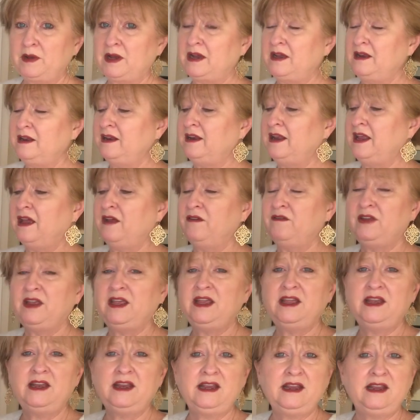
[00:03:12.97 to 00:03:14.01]
I
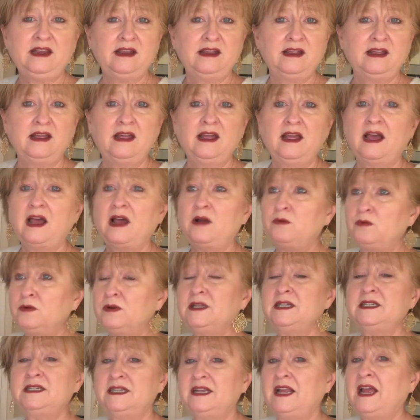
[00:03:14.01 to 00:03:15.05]

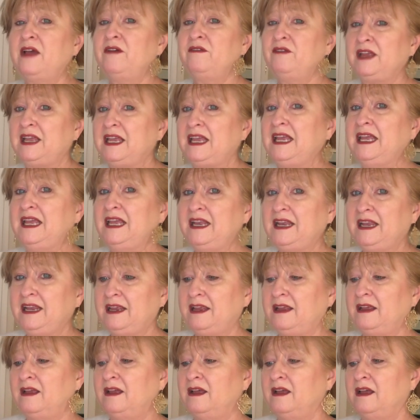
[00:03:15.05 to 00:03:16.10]
really didn't have
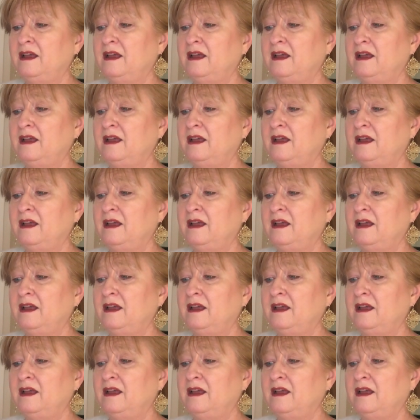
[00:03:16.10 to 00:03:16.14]
any